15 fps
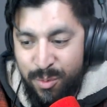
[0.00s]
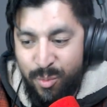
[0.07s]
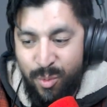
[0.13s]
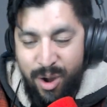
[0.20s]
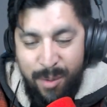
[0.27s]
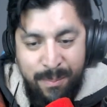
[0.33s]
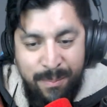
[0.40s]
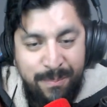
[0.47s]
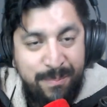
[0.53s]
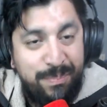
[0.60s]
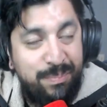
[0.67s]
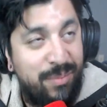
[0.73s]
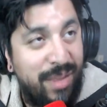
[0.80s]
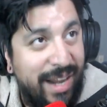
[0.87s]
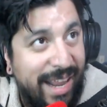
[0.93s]
one of
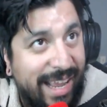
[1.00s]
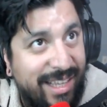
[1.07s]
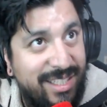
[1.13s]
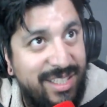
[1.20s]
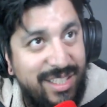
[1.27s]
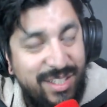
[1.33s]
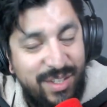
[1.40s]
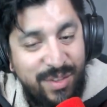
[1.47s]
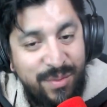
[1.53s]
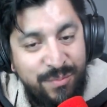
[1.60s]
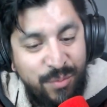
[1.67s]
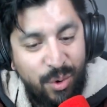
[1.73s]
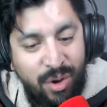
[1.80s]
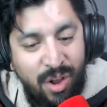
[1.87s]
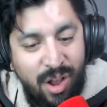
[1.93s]
the next
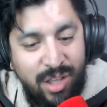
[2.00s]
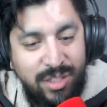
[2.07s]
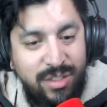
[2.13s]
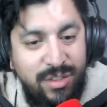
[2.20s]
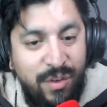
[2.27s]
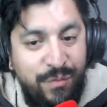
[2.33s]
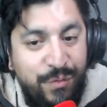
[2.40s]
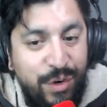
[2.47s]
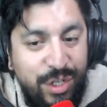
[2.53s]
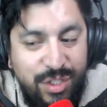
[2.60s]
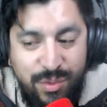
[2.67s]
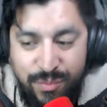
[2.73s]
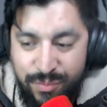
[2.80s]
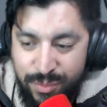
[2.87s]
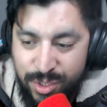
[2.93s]
4 costs. The first
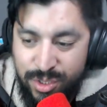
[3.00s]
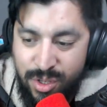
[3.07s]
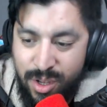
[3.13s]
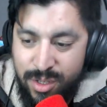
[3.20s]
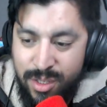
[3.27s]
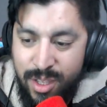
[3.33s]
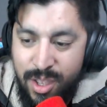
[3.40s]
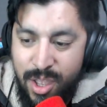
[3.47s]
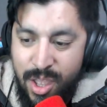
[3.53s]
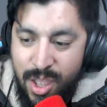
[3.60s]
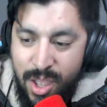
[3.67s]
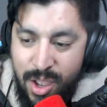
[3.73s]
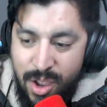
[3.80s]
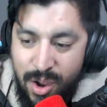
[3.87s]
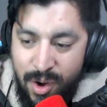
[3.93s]
cost.
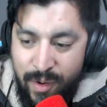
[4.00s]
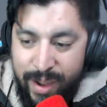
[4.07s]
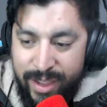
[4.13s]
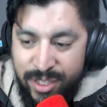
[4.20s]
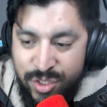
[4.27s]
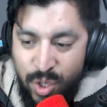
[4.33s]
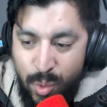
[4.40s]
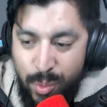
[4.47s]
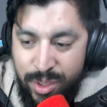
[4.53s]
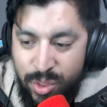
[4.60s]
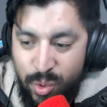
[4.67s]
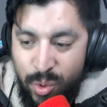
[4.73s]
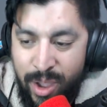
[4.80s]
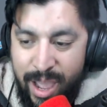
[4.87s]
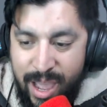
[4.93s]
All right, so we
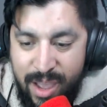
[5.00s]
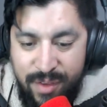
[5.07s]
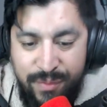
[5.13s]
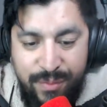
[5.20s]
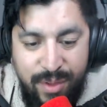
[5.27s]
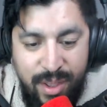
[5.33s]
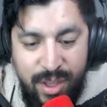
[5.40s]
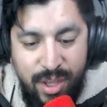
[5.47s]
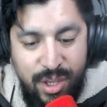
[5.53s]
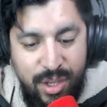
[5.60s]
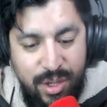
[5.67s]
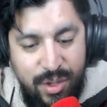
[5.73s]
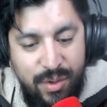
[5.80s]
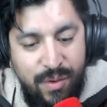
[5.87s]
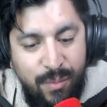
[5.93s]
do have
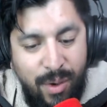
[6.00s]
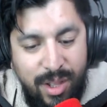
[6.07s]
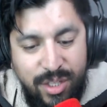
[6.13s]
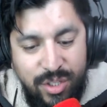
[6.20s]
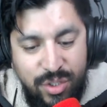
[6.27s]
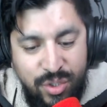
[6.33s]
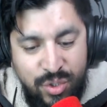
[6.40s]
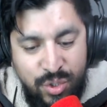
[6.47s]
3